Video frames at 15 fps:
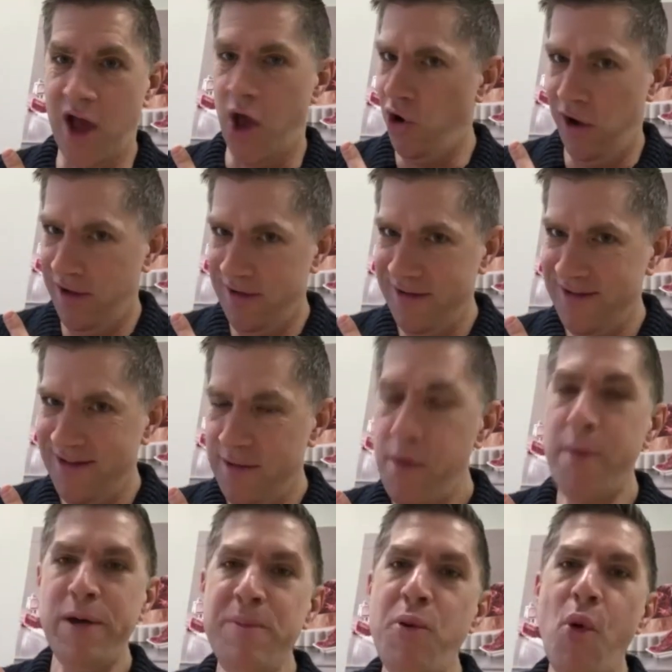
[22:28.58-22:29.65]
at all.
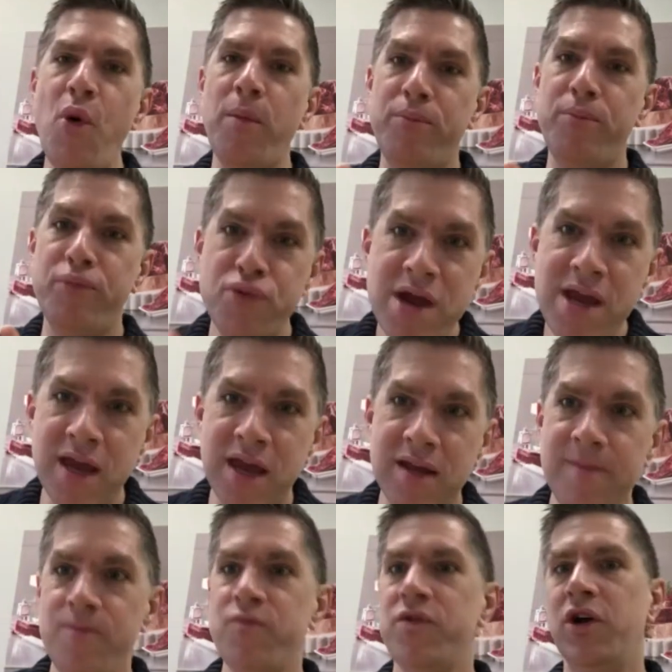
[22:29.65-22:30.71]
But people will breed
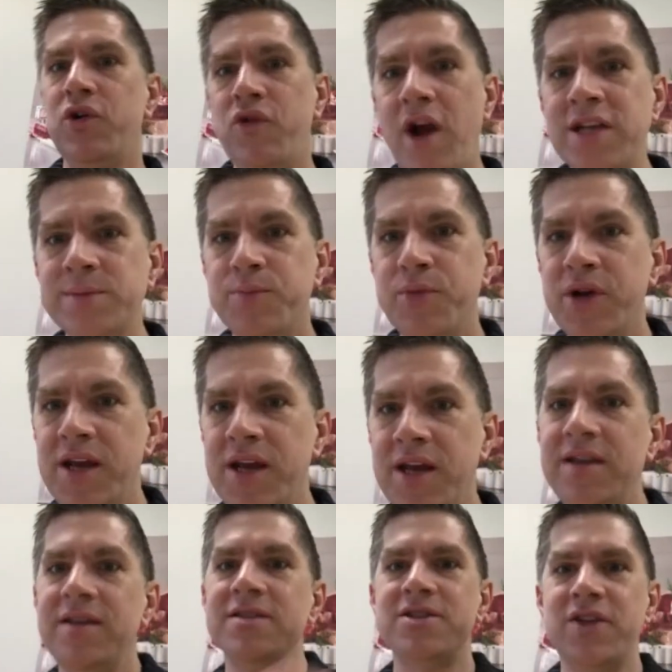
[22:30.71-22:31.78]
it, they'll crossbreed it
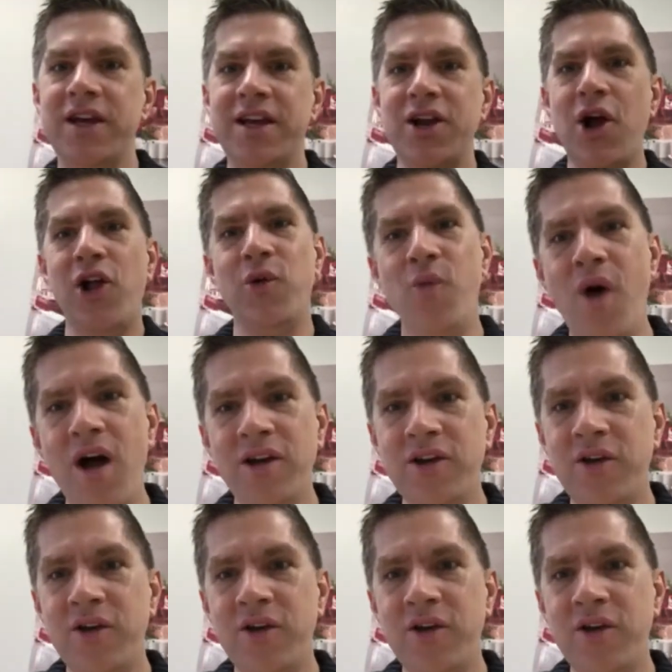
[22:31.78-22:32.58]
so they can call it Wagyu.